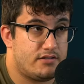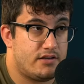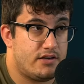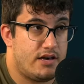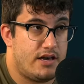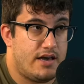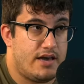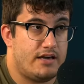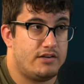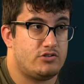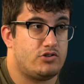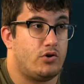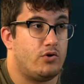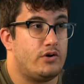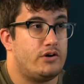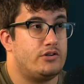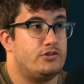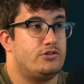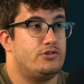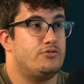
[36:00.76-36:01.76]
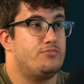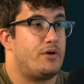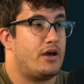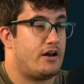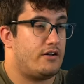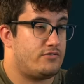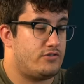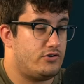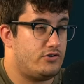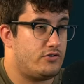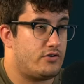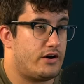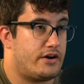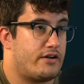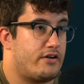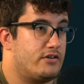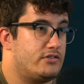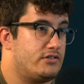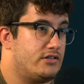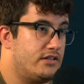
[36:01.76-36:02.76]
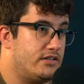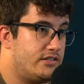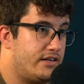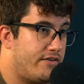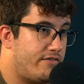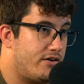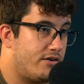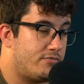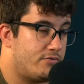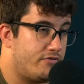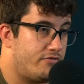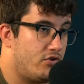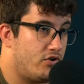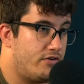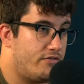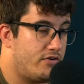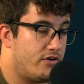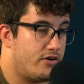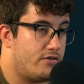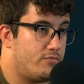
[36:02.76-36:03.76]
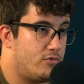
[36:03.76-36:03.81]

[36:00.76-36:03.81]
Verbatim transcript: mm-hmm. is going to paying off the two credit cards and then saving up the fully funded